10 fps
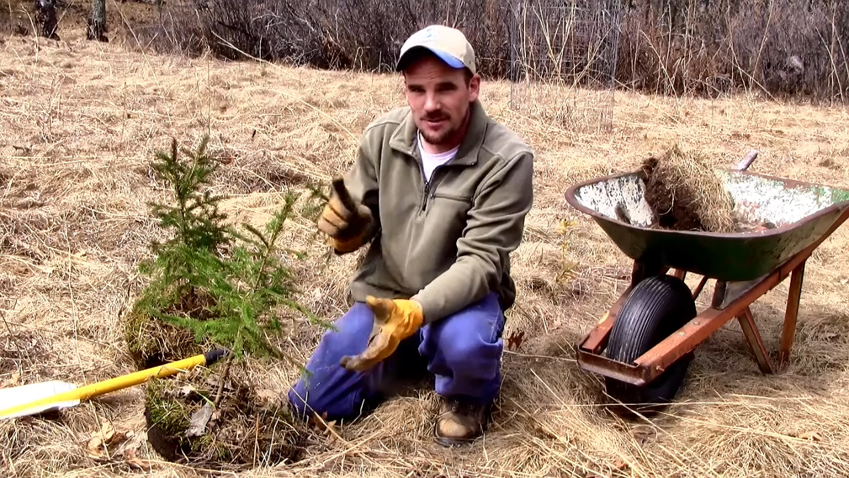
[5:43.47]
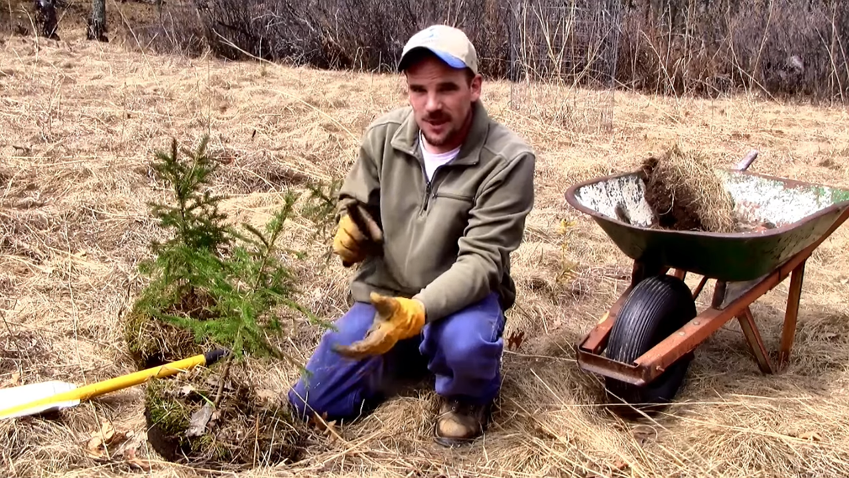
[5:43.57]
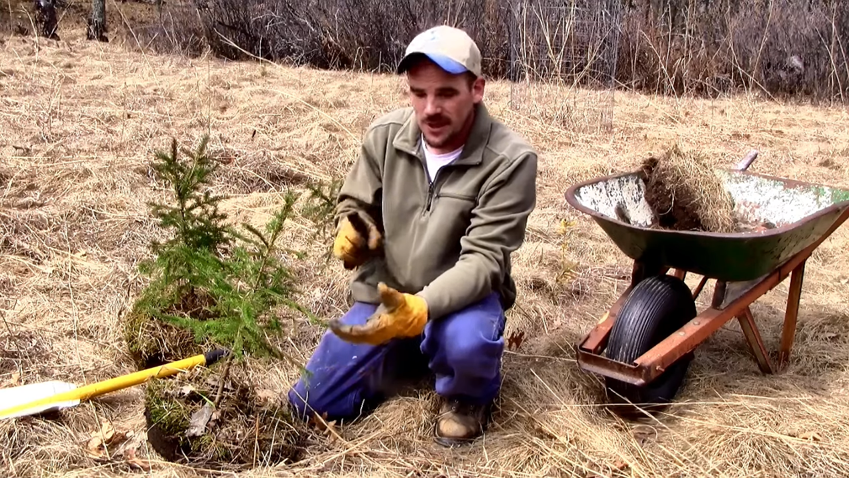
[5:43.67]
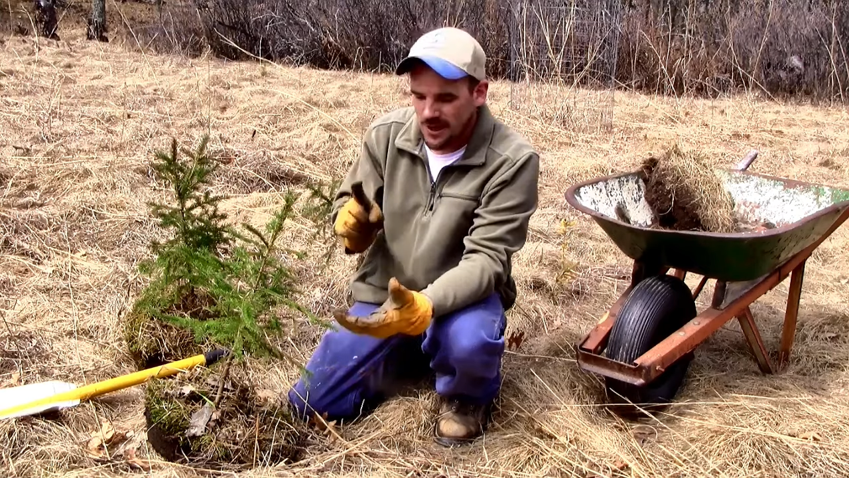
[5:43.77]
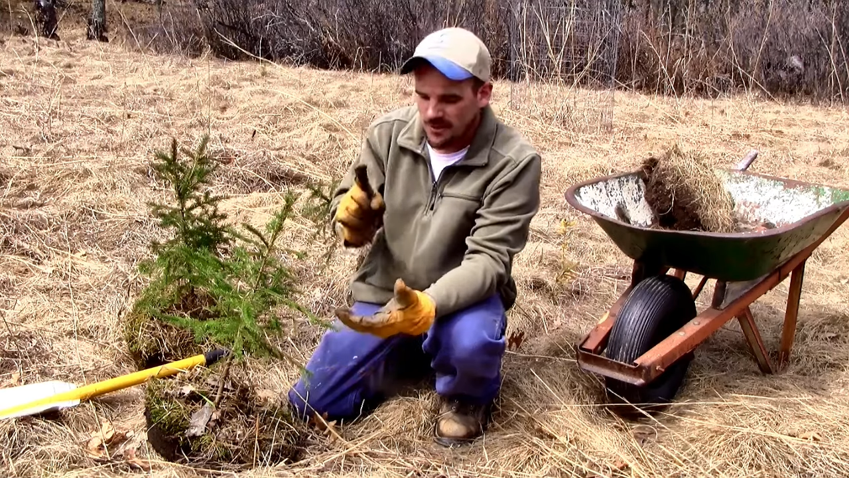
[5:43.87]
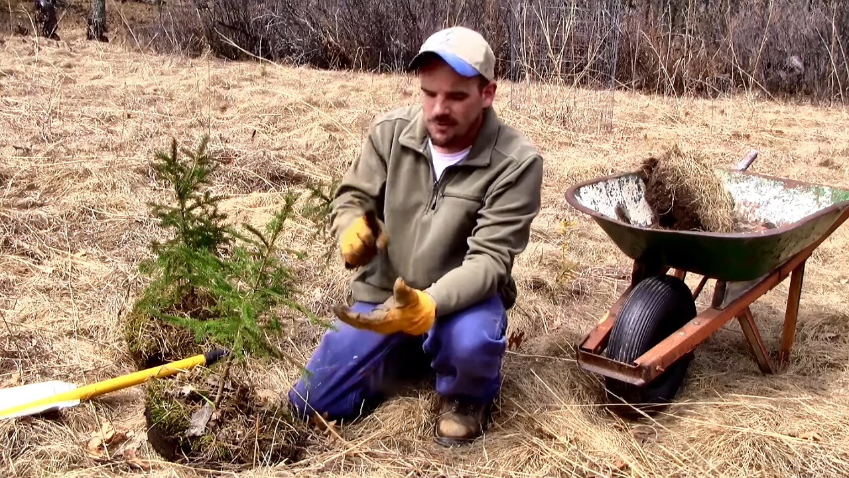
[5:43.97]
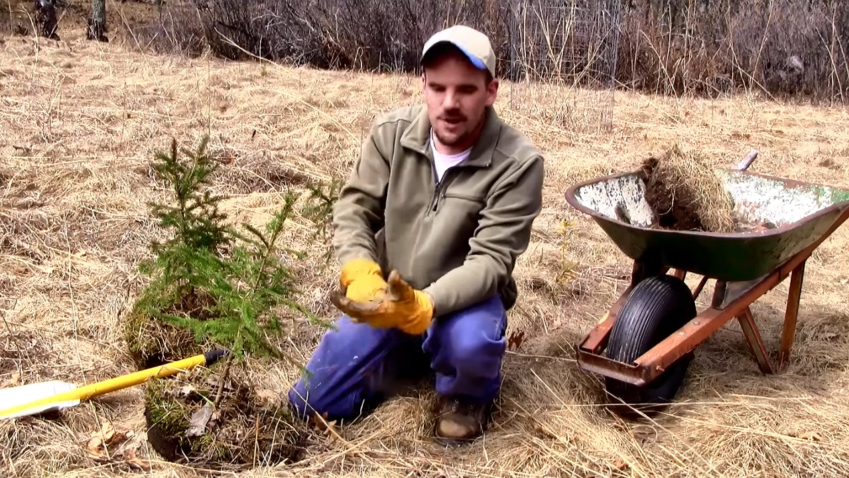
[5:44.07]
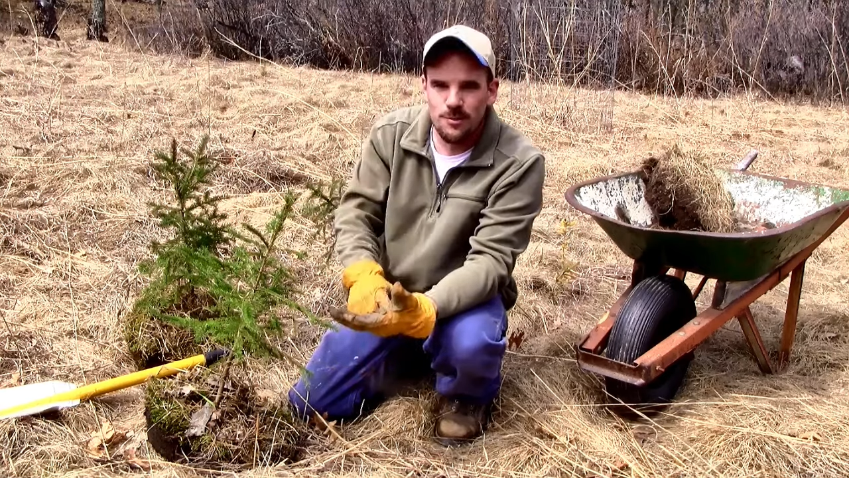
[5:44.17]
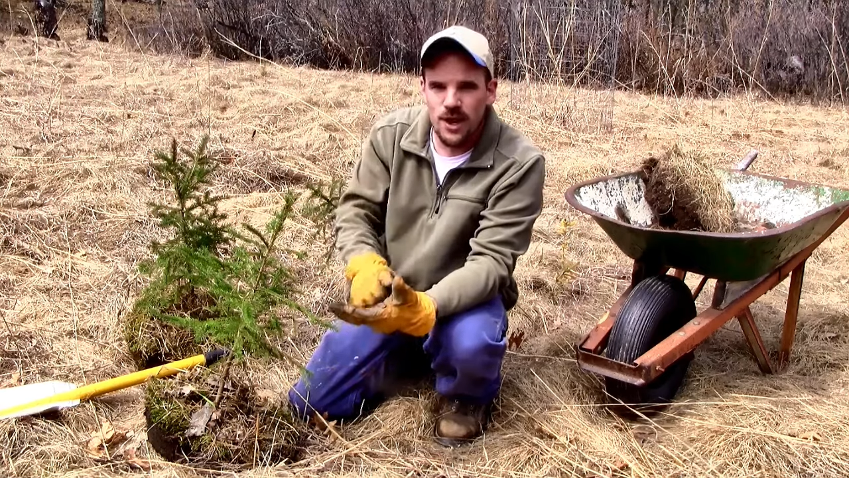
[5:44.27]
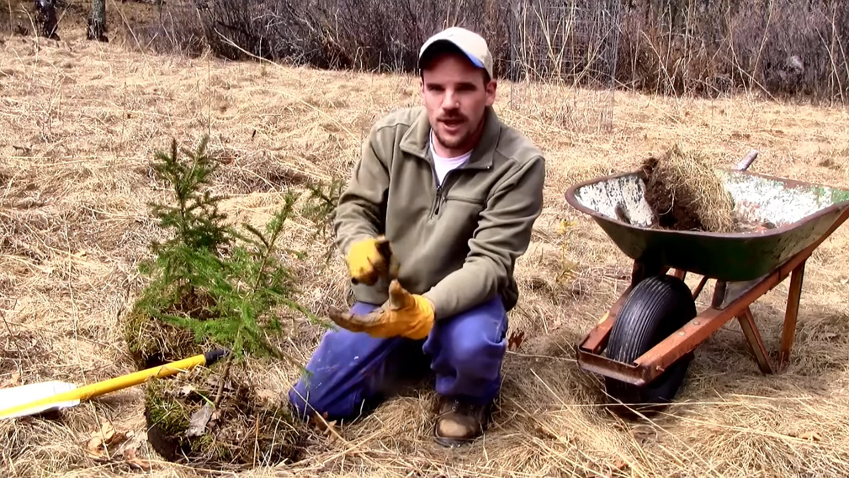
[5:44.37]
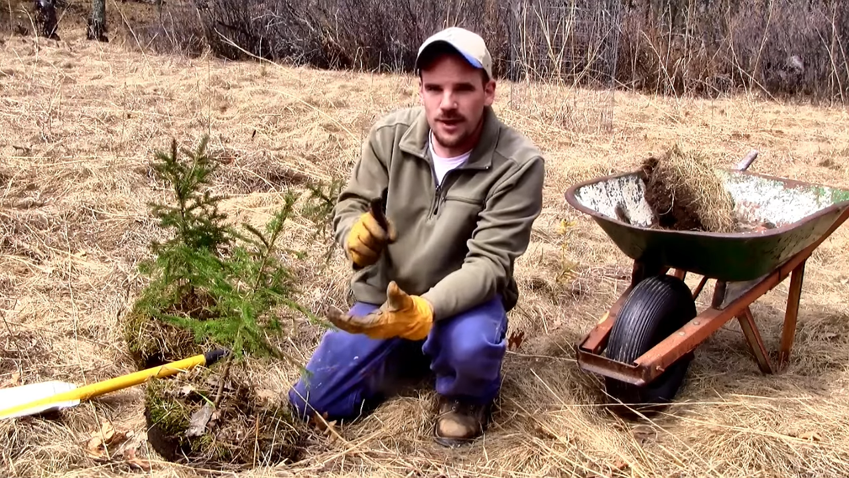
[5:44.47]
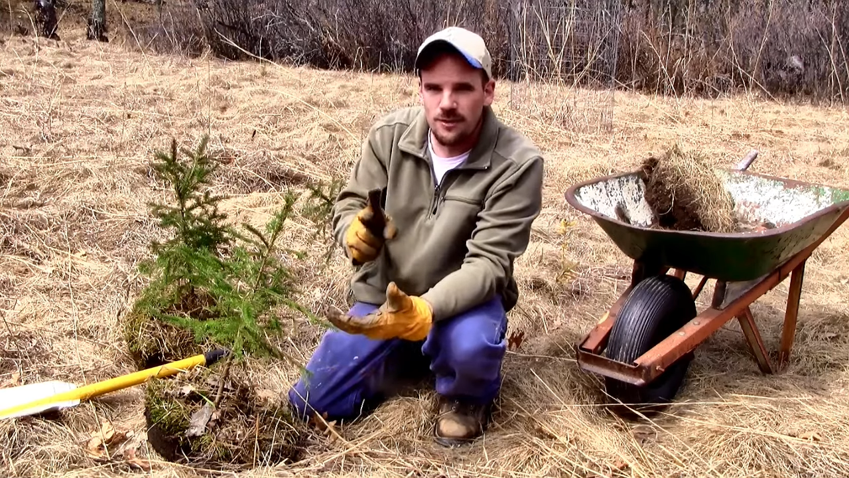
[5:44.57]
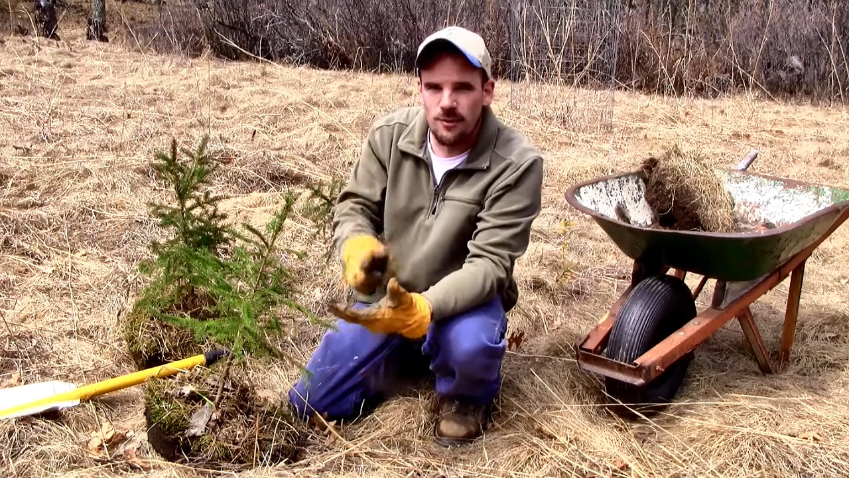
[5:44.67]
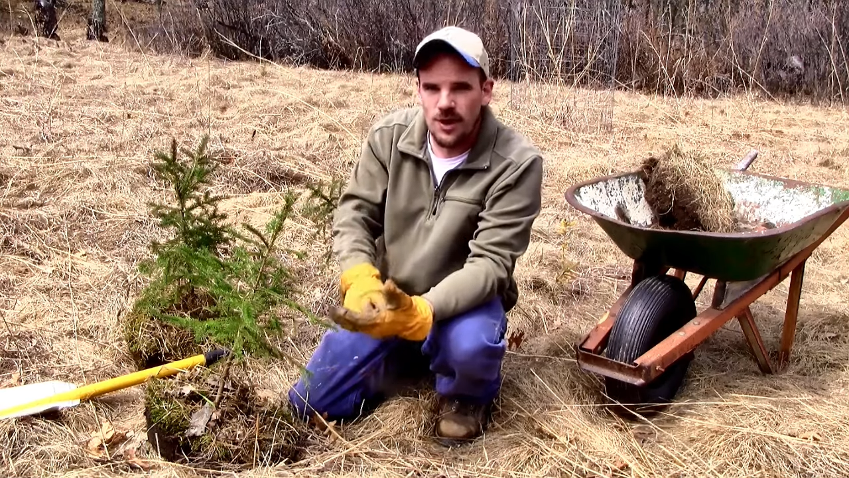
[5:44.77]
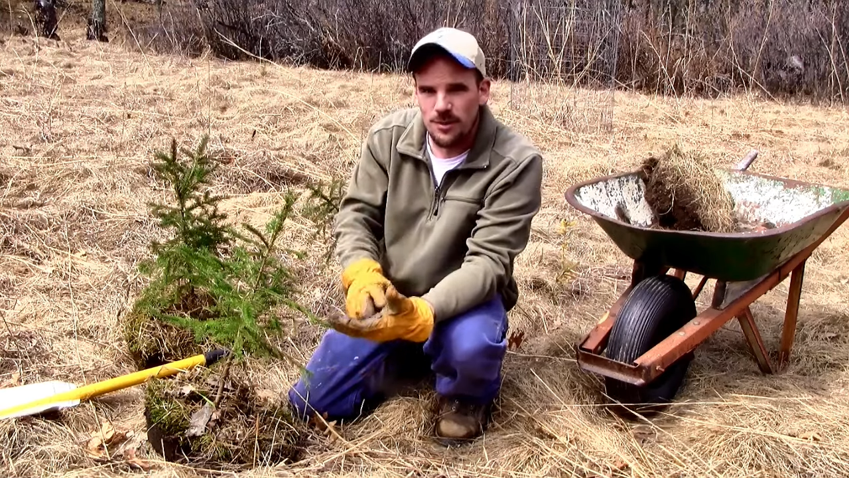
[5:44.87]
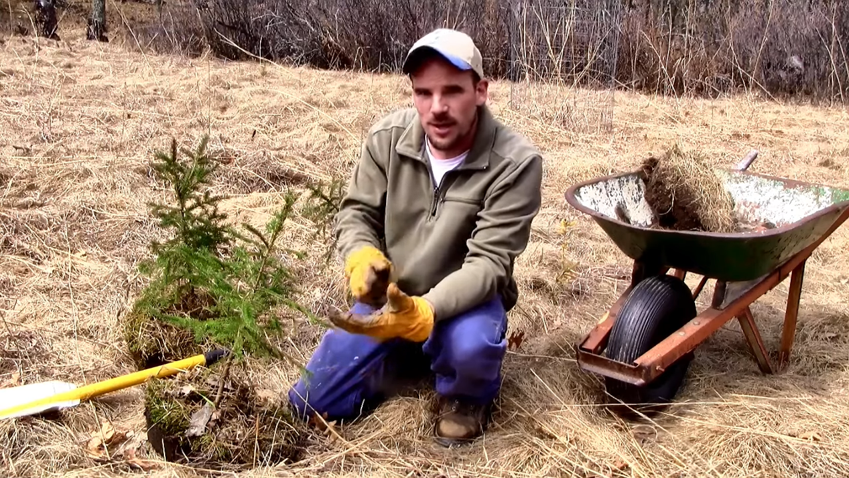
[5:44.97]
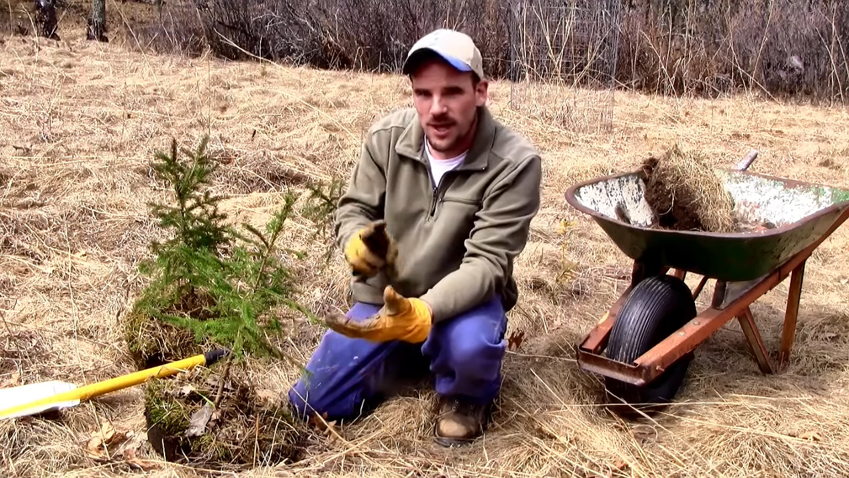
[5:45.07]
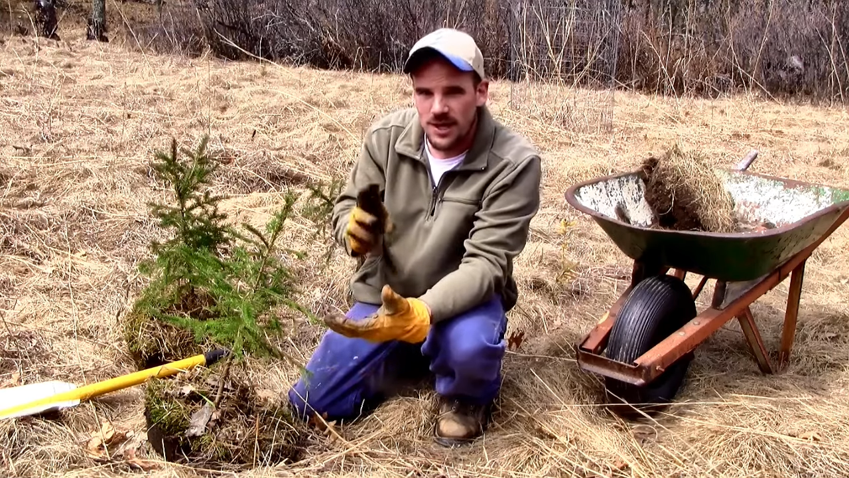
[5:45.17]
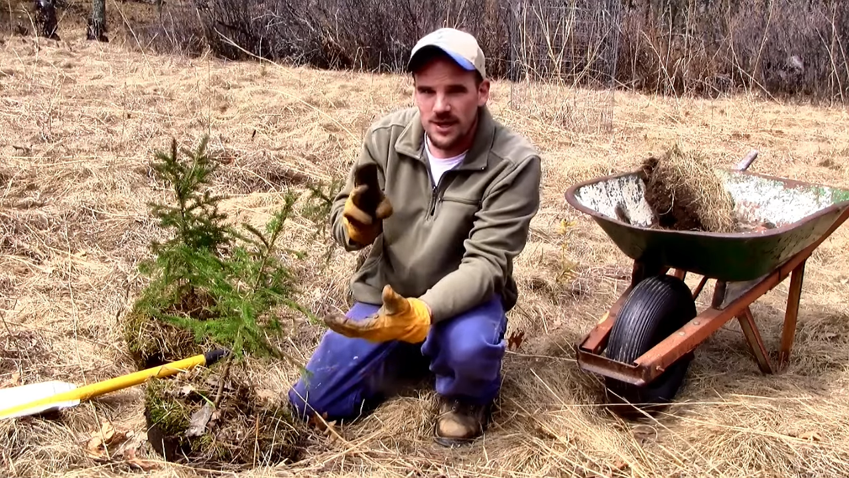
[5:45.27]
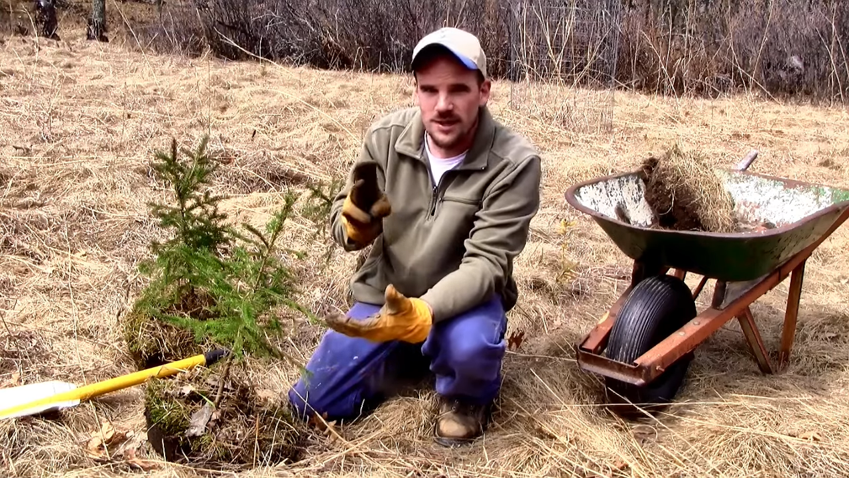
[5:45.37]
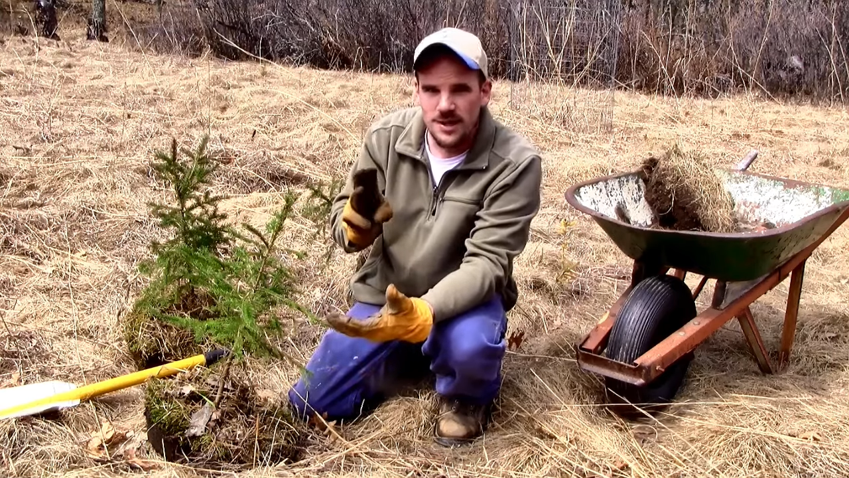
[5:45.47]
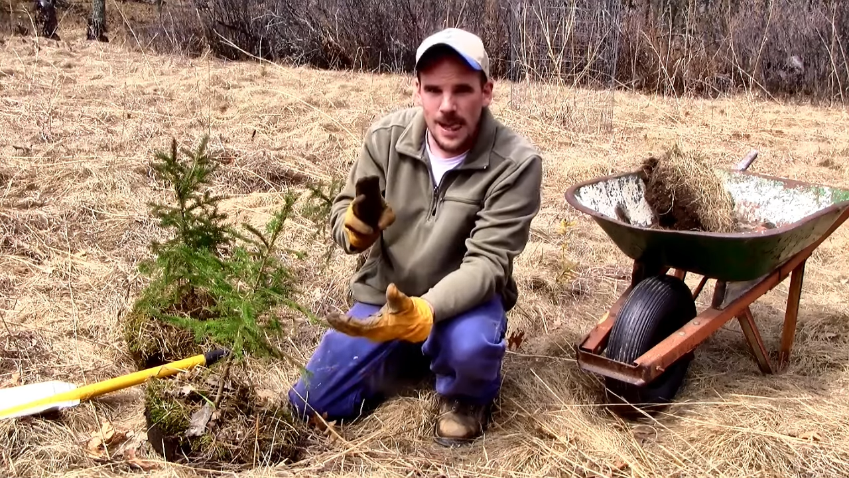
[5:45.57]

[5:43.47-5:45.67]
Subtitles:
but like red pine, white pine,